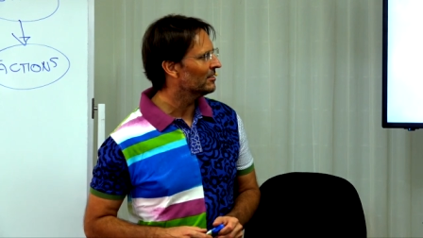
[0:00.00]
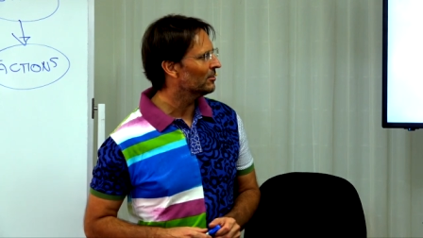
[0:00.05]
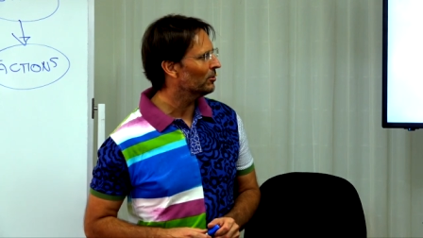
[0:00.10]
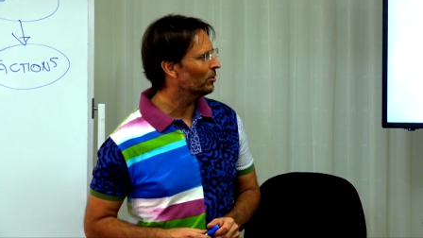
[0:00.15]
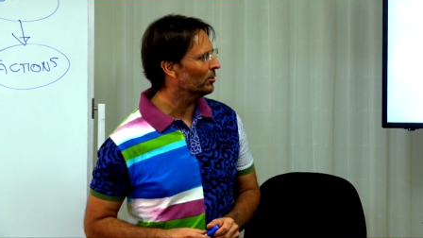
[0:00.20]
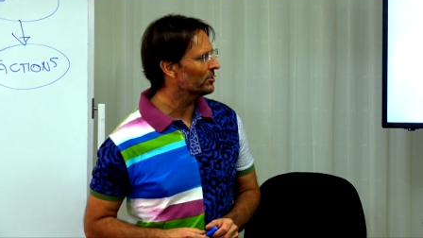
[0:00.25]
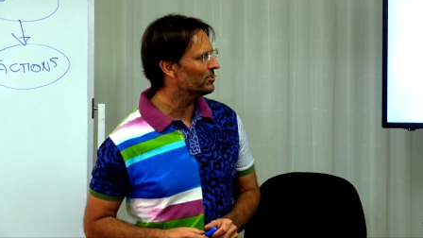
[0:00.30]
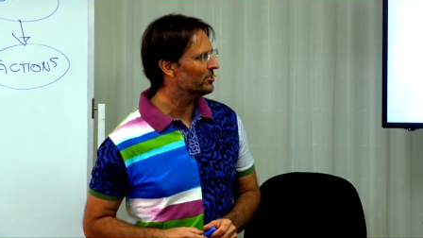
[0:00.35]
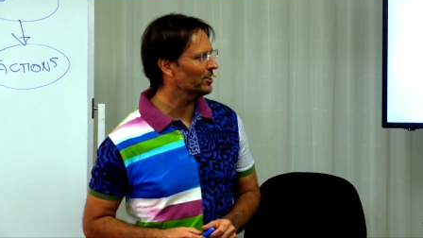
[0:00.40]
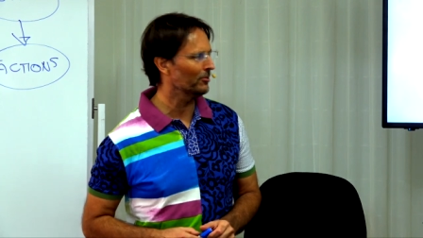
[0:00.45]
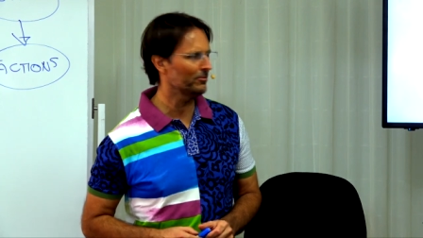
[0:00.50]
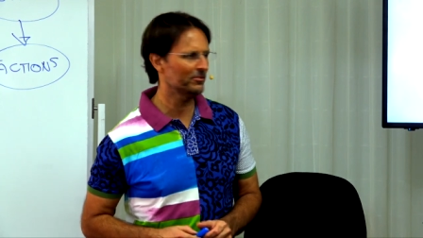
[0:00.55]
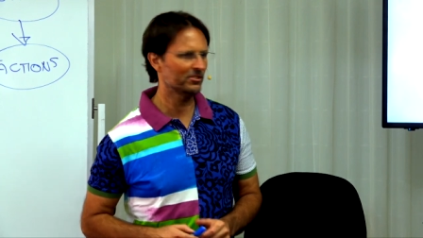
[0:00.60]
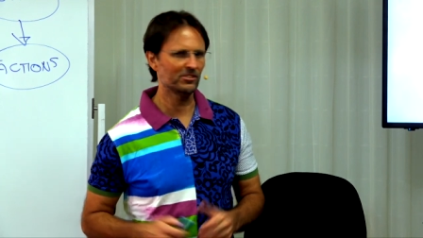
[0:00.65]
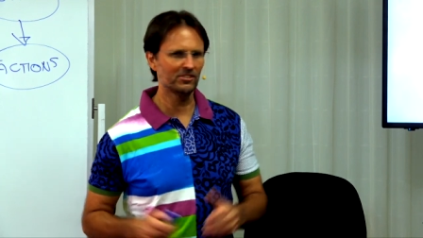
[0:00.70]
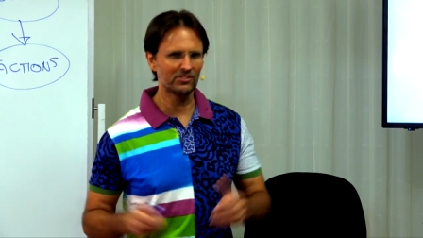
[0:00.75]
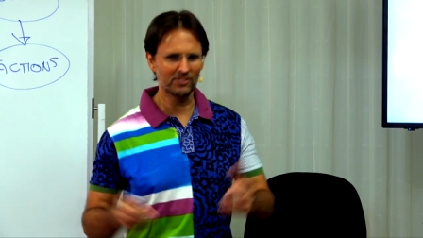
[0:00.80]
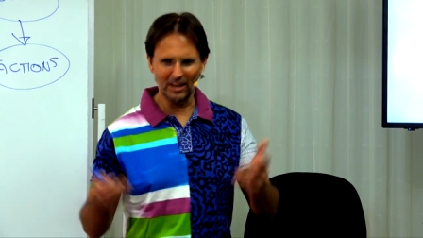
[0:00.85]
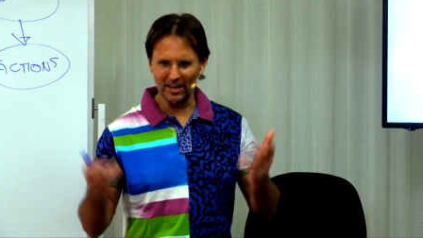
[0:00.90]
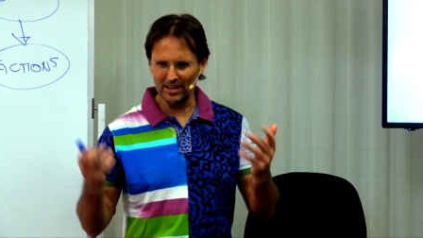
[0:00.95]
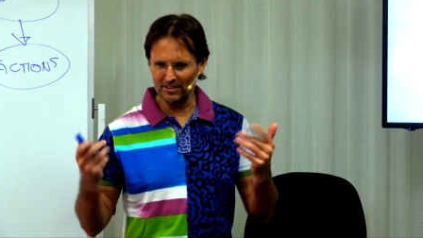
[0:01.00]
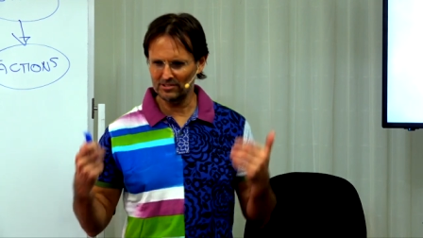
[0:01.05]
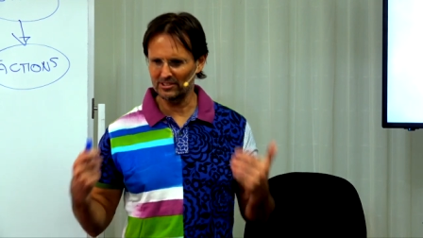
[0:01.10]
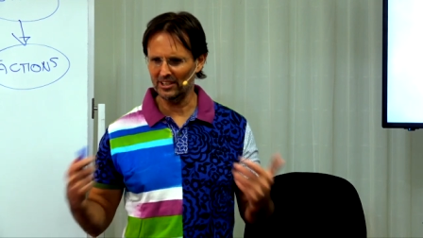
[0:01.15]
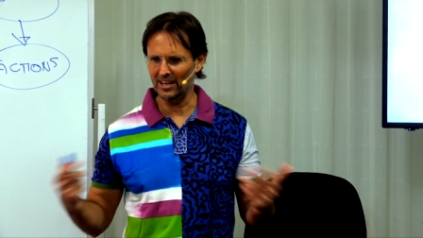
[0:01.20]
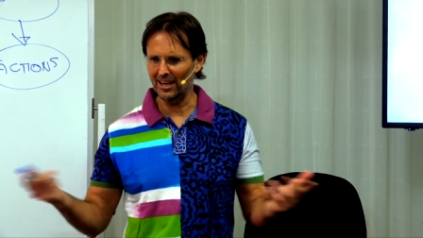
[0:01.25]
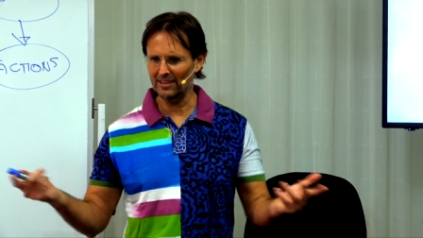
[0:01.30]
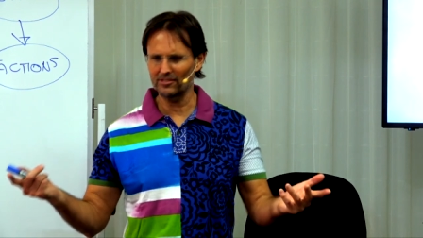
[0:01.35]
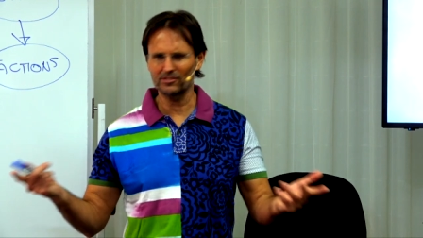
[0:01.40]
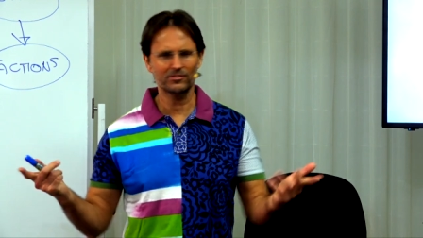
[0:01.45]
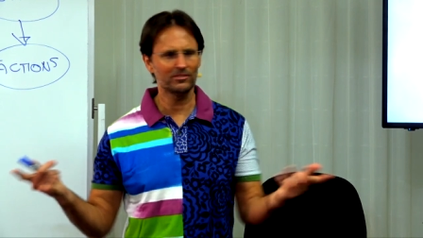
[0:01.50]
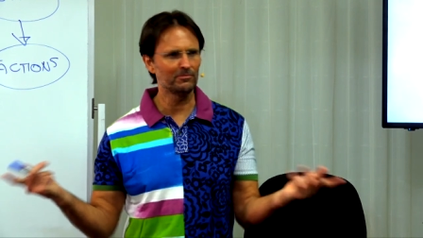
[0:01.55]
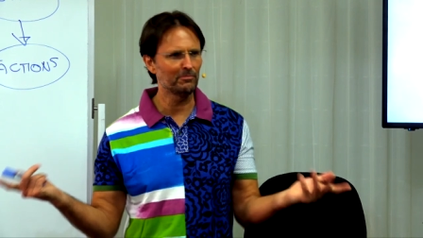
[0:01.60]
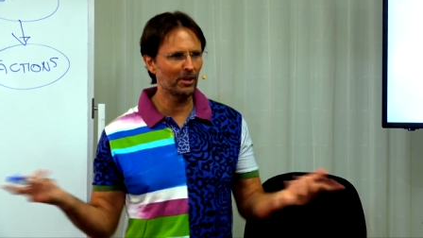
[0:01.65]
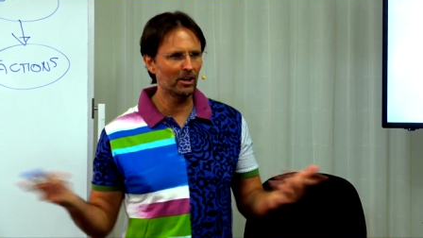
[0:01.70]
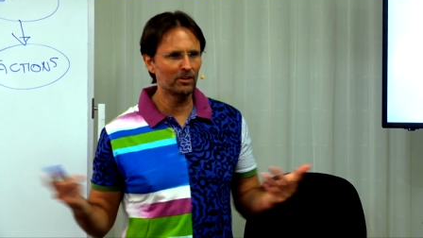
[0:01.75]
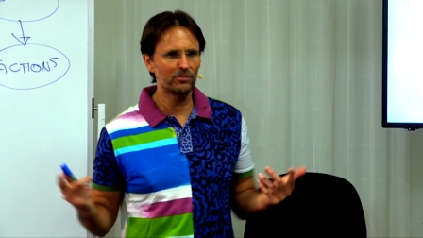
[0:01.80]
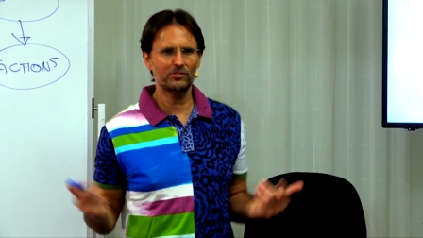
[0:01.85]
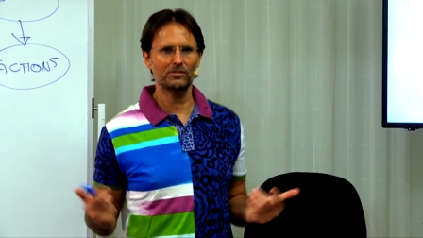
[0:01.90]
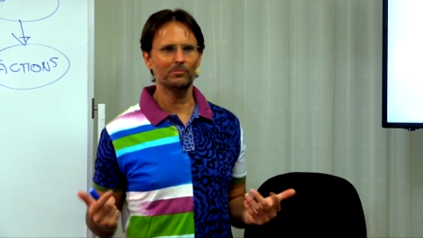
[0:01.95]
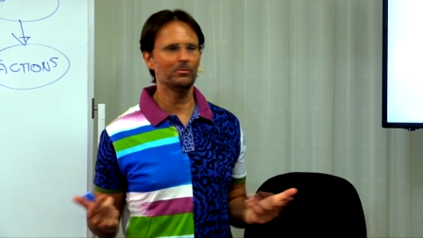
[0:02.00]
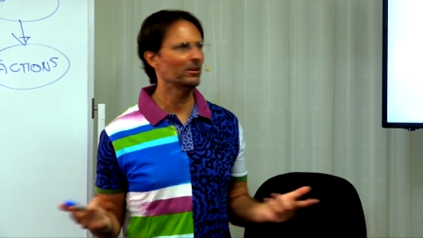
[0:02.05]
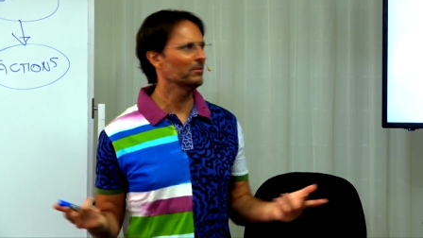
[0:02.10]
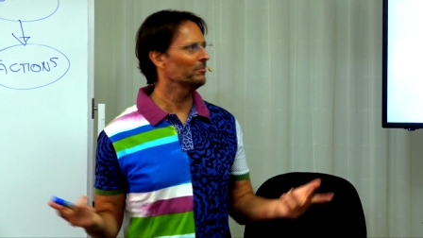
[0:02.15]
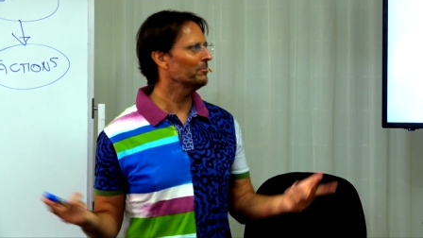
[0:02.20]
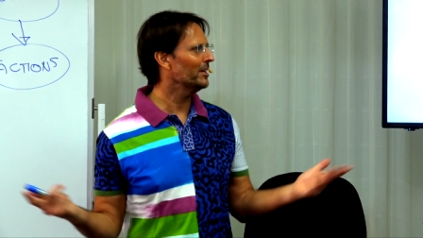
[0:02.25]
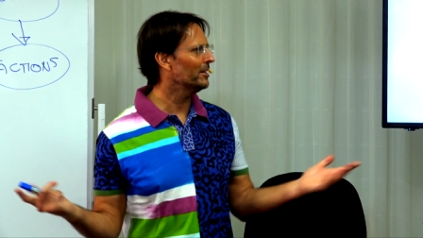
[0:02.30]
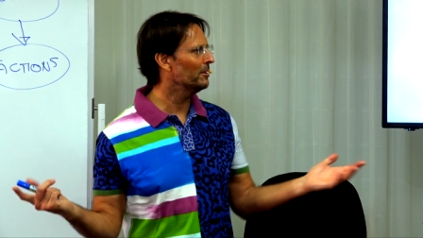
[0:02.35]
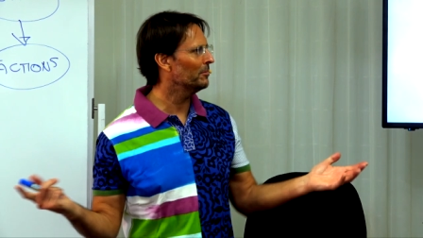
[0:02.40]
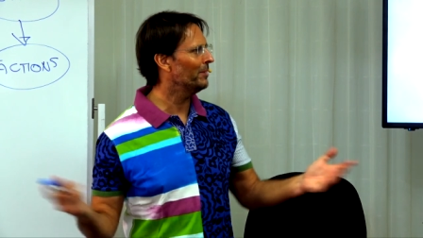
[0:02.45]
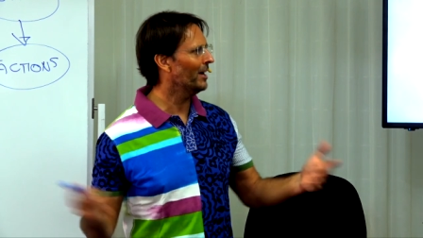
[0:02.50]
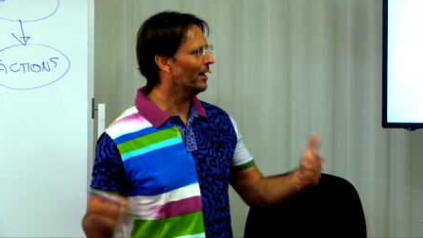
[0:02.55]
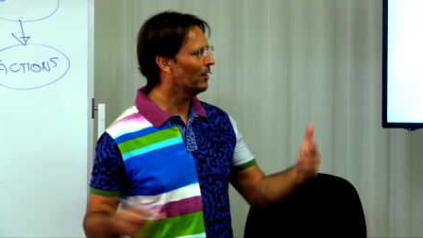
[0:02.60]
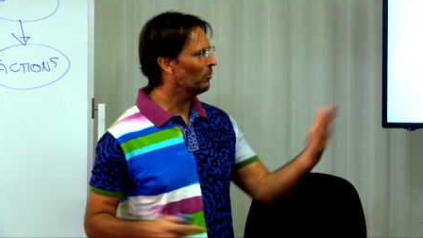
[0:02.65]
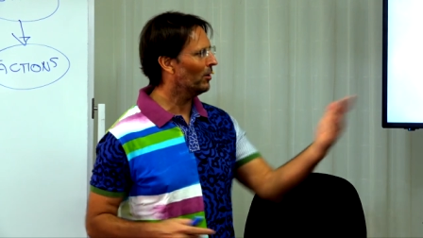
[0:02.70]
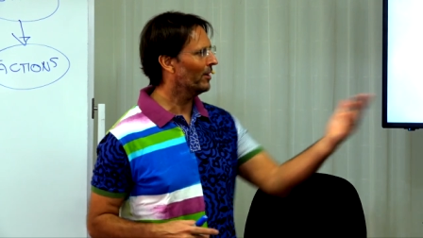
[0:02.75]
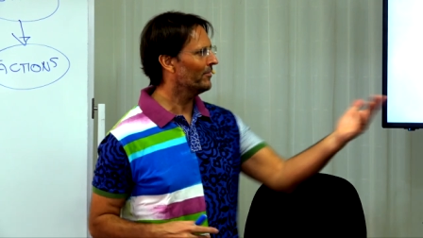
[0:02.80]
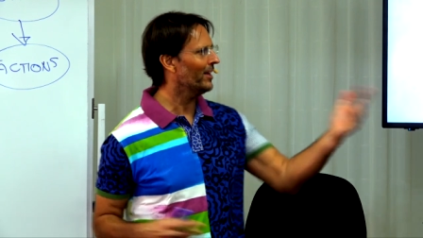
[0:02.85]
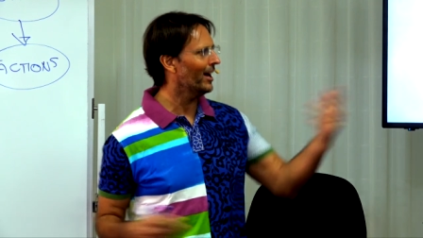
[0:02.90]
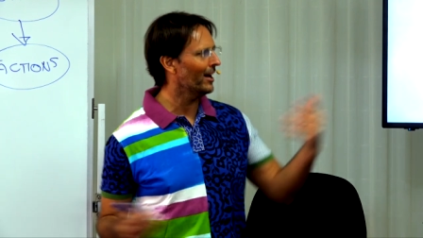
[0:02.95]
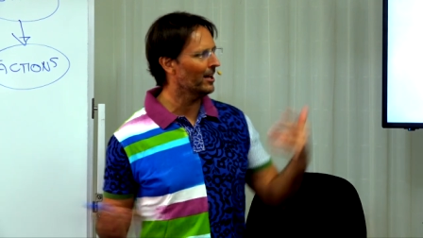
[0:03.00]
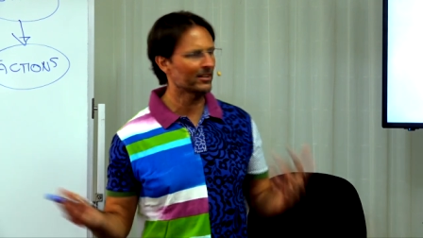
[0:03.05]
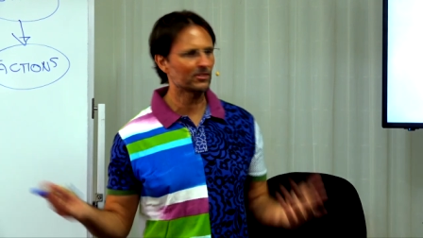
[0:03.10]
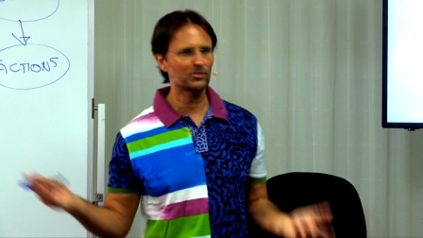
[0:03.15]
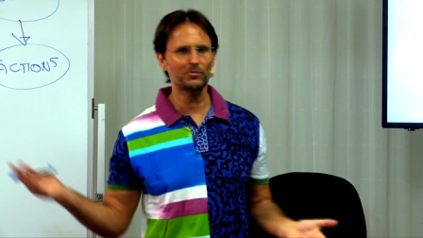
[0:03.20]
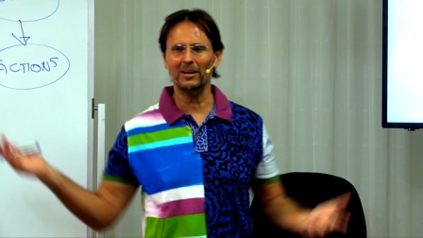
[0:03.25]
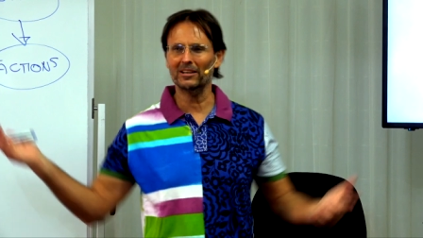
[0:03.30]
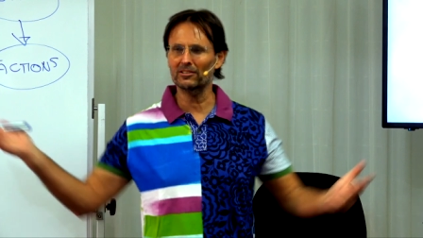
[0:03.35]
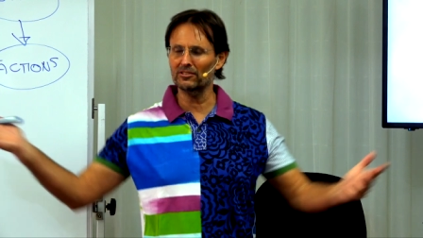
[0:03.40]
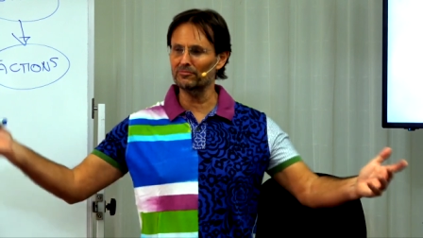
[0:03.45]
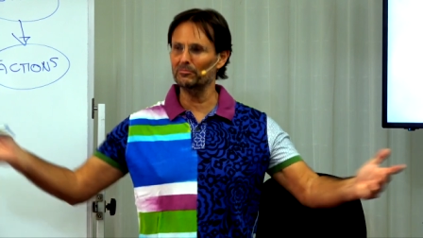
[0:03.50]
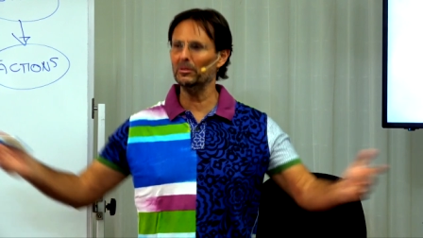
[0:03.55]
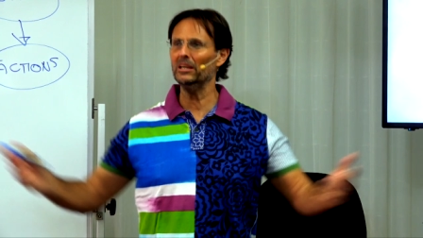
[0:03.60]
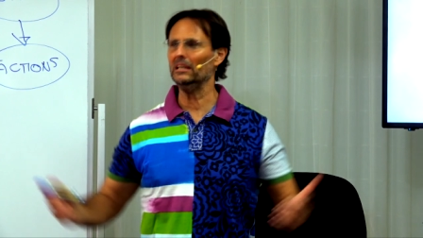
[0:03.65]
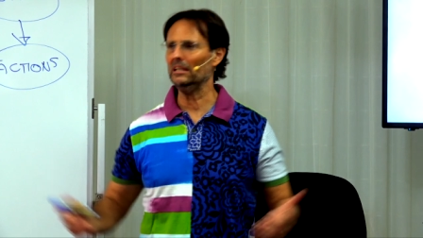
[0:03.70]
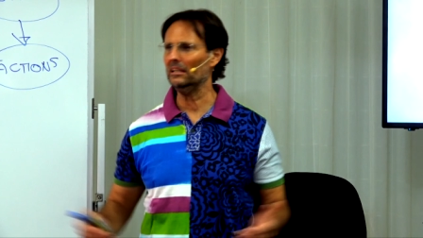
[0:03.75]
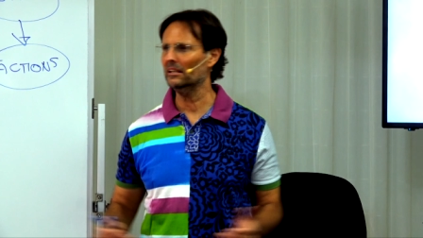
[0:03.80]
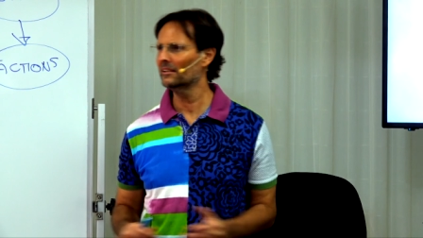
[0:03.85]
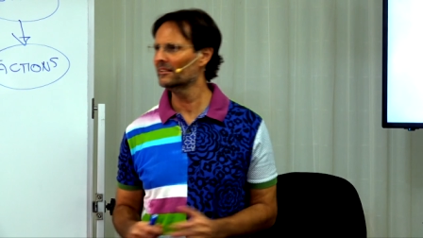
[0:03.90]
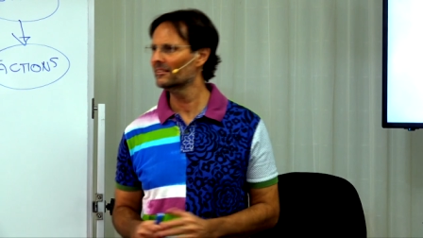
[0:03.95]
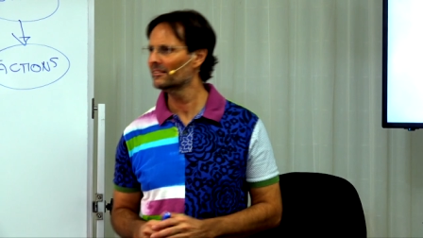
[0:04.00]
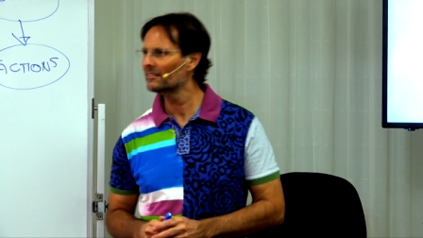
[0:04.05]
or the selfish desires that others imposed upon me about what they expect of me.